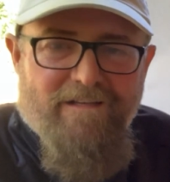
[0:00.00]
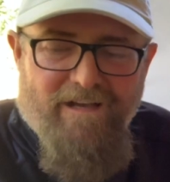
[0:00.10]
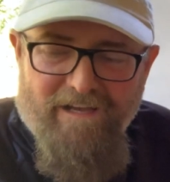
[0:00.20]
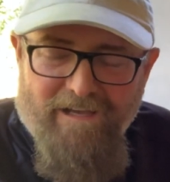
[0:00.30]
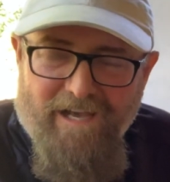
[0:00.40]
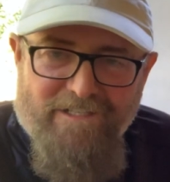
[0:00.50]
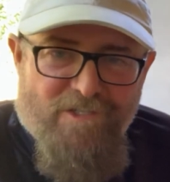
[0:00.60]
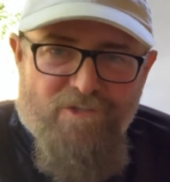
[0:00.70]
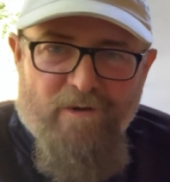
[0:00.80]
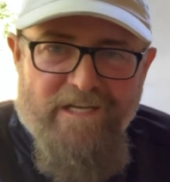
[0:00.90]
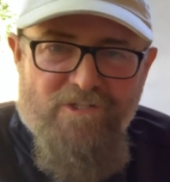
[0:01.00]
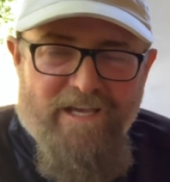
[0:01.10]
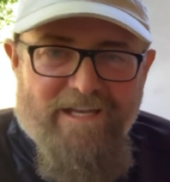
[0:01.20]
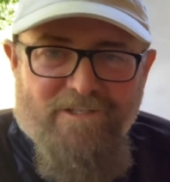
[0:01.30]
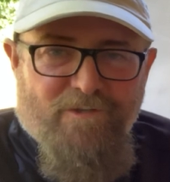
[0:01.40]
I just trained you
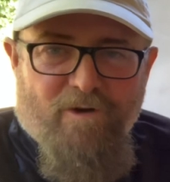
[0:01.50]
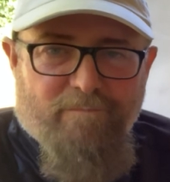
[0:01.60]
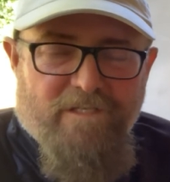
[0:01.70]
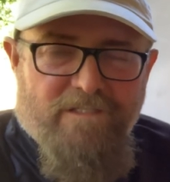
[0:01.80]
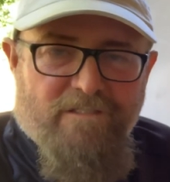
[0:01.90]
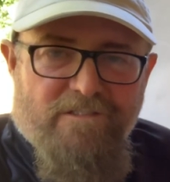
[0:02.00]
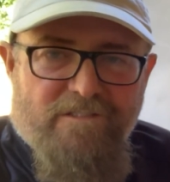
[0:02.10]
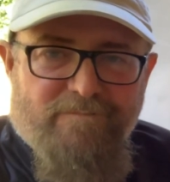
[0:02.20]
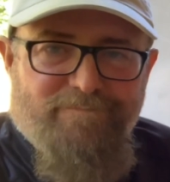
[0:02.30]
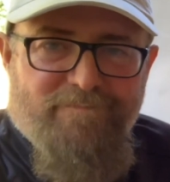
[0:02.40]
how to do our business.